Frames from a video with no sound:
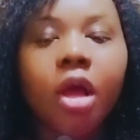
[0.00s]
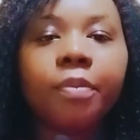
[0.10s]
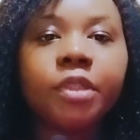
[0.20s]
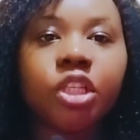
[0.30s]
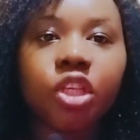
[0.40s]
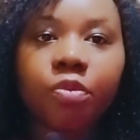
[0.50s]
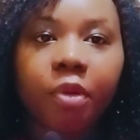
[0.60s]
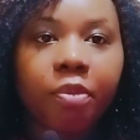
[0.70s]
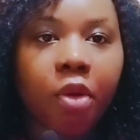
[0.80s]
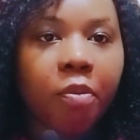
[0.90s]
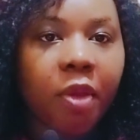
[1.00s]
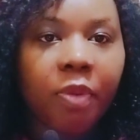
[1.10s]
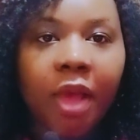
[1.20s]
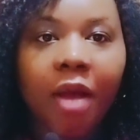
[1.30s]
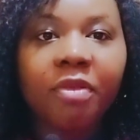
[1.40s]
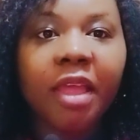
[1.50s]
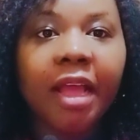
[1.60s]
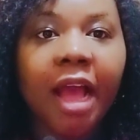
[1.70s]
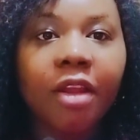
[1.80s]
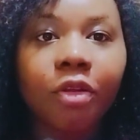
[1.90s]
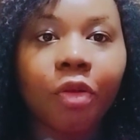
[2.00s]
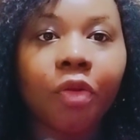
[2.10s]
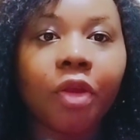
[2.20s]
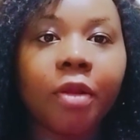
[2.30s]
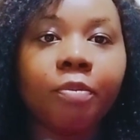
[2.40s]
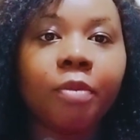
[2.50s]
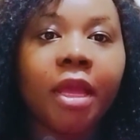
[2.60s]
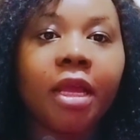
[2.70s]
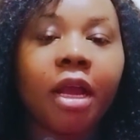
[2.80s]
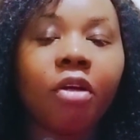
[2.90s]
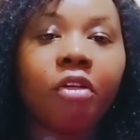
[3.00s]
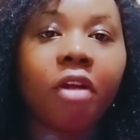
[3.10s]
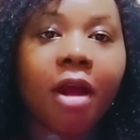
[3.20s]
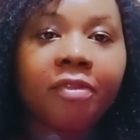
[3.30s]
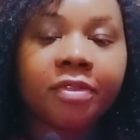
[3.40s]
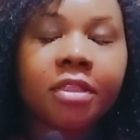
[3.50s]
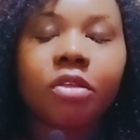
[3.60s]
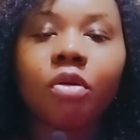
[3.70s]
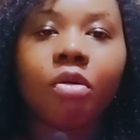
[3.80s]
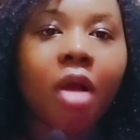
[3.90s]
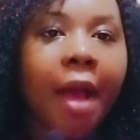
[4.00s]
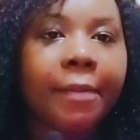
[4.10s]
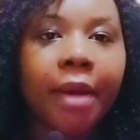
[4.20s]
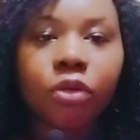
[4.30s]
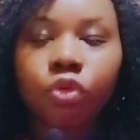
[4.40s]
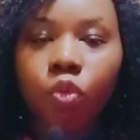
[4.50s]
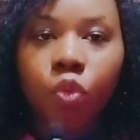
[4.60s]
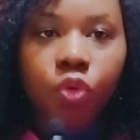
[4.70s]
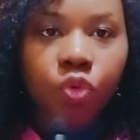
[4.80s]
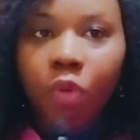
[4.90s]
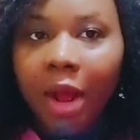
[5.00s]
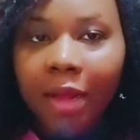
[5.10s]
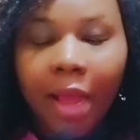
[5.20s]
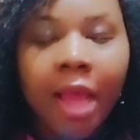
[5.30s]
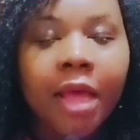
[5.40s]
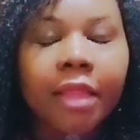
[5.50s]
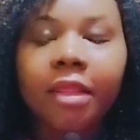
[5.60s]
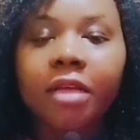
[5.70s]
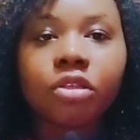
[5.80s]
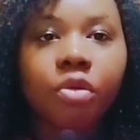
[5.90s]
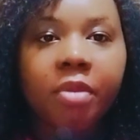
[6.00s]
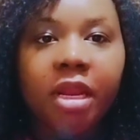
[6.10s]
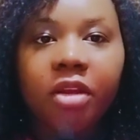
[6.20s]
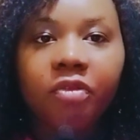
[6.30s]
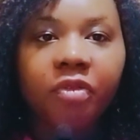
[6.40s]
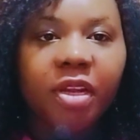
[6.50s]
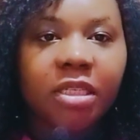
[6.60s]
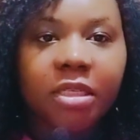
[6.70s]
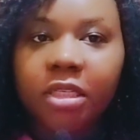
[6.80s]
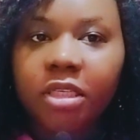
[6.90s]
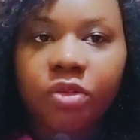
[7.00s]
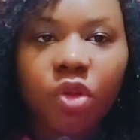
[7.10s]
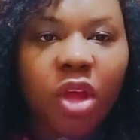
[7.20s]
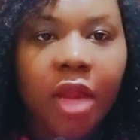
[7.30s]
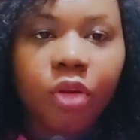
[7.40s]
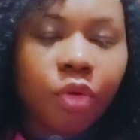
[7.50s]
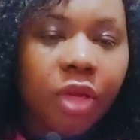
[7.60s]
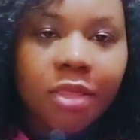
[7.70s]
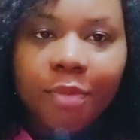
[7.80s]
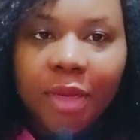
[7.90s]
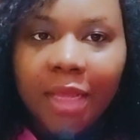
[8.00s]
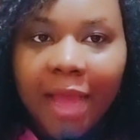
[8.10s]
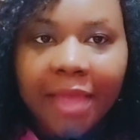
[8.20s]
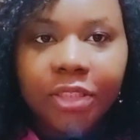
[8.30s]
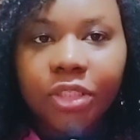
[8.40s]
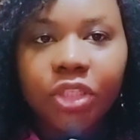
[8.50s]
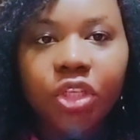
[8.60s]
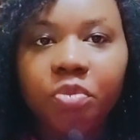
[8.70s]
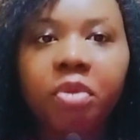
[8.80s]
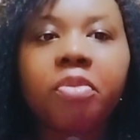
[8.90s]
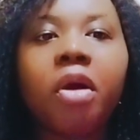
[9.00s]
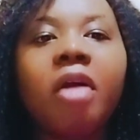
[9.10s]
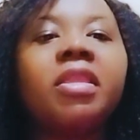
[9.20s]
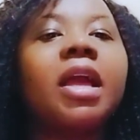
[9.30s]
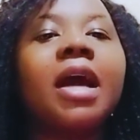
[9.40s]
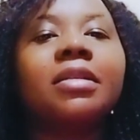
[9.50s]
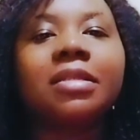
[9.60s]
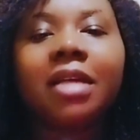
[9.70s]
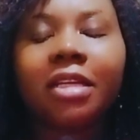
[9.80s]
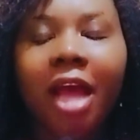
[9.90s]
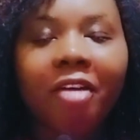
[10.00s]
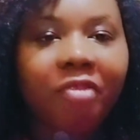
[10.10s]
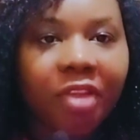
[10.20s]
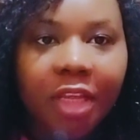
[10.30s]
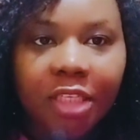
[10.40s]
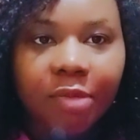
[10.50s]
teaching people maybe how they can make crafts or about woodwork. There are so many different niches. Or you can create a mini guide teaching people how they can start affiliate